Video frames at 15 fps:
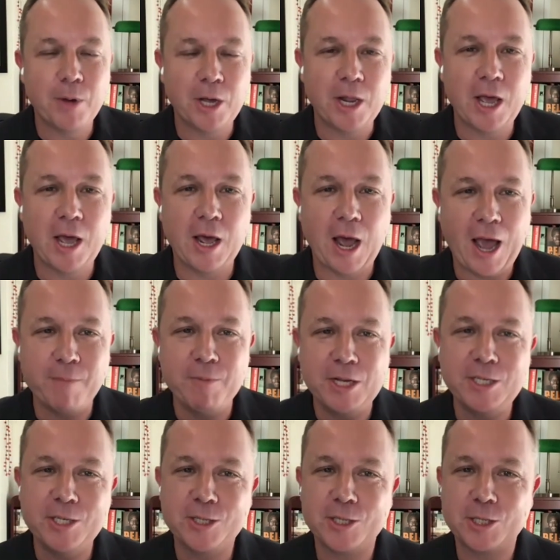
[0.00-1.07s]
But I
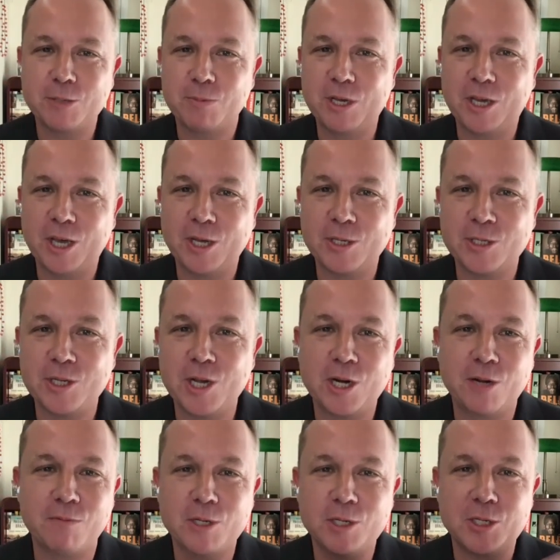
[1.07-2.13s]
mention this because
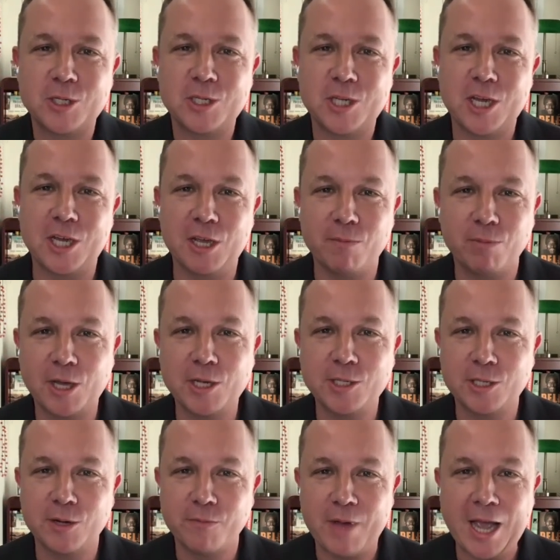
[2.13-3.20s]
none of this is taking
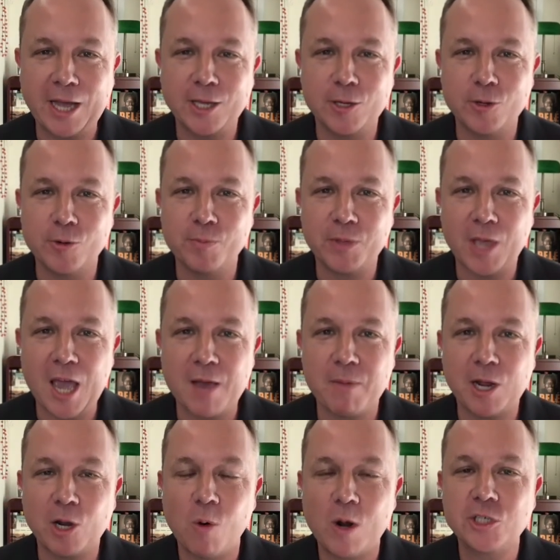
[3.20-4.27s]
place in a vacuum.
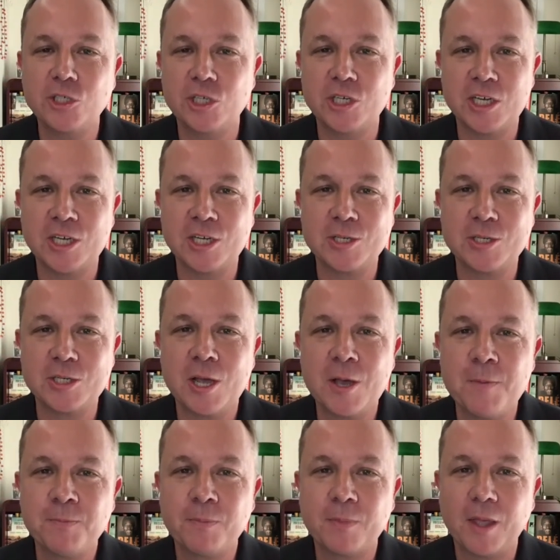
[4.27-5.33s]
And my question is,
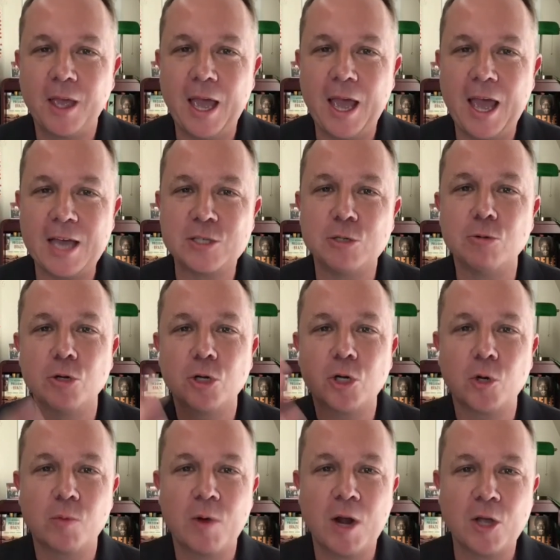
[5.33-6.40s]
as you
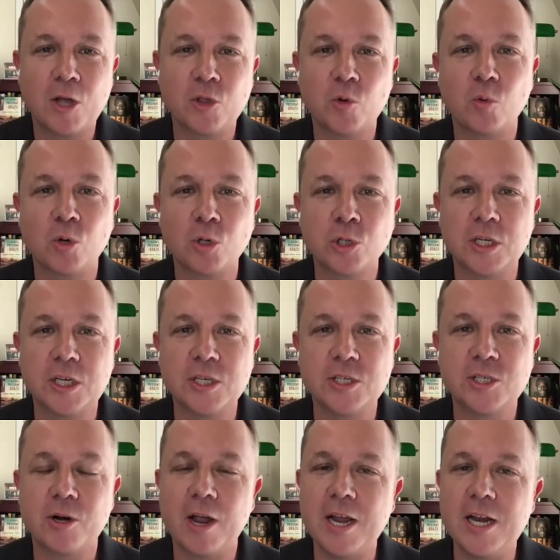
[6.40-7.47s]
look around the world,
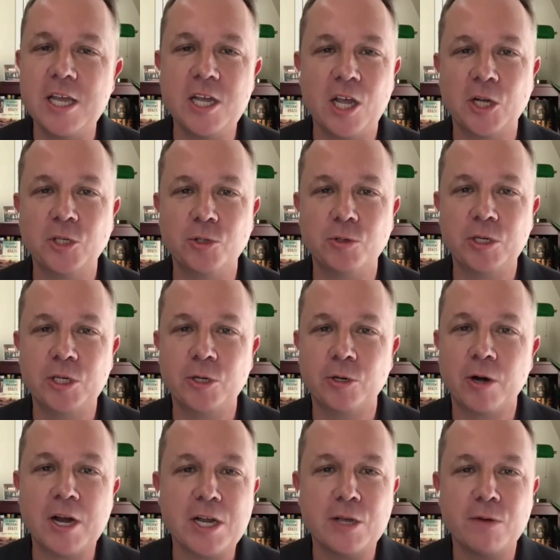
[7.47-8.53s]
is there any
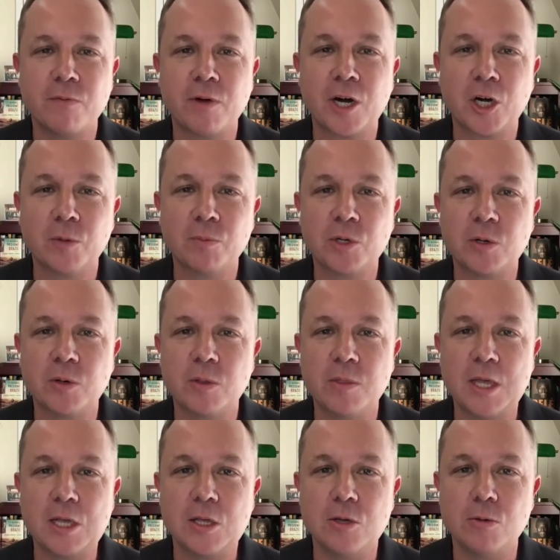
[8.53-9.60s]
country or any environment
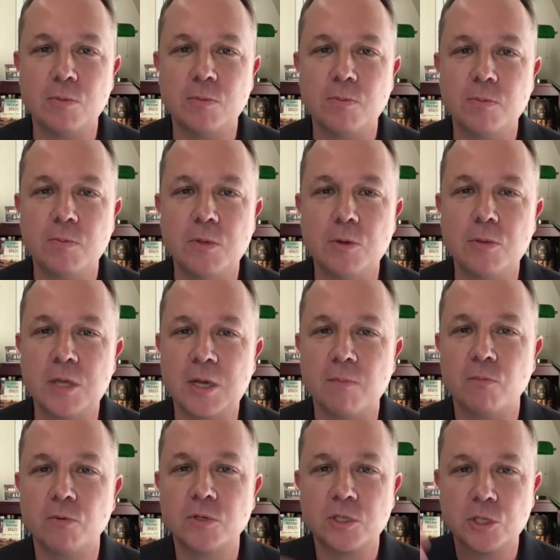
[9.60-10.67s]
that you
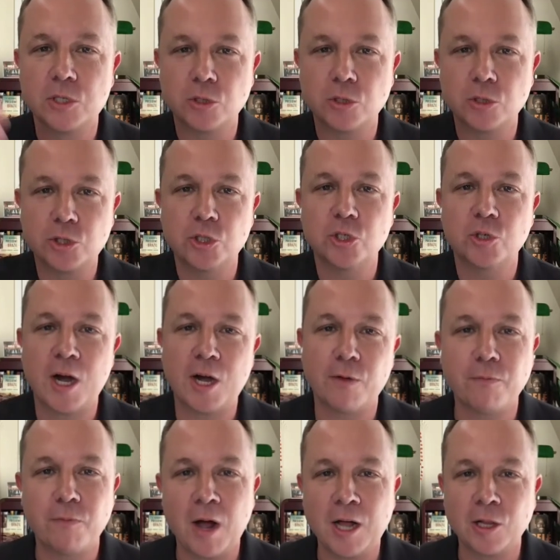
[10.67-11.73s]
think Brazil should try to
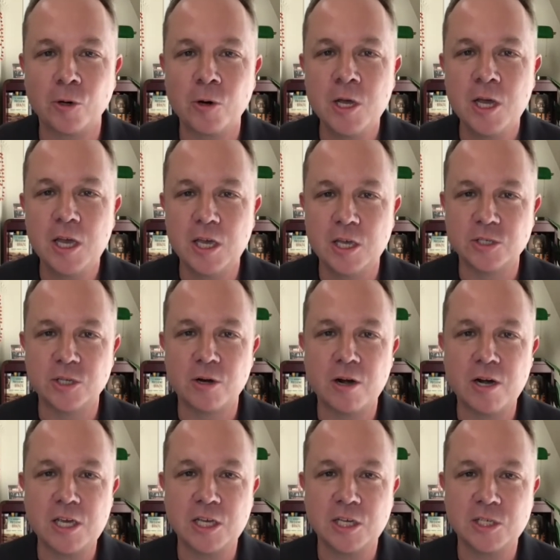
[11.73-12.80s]
follow? Is
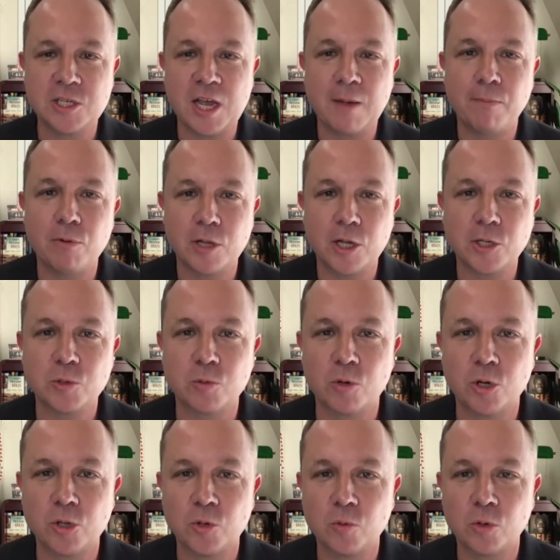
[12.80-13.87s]
there any example
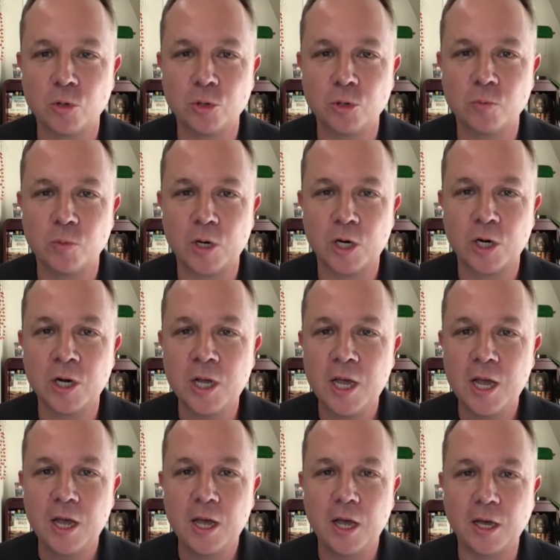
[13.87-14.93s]
elsewhere in the world where
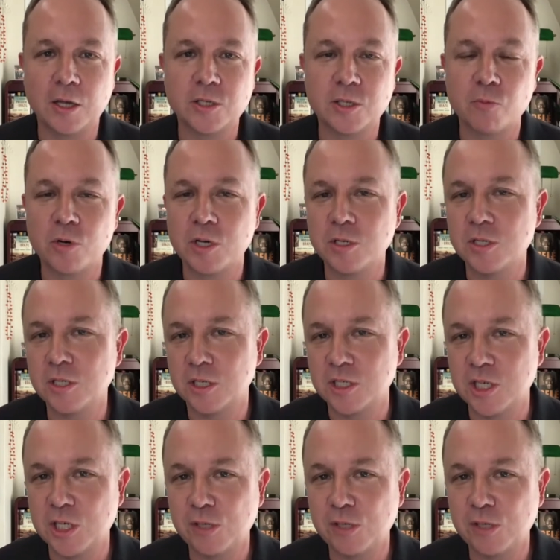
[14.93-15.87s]
someone has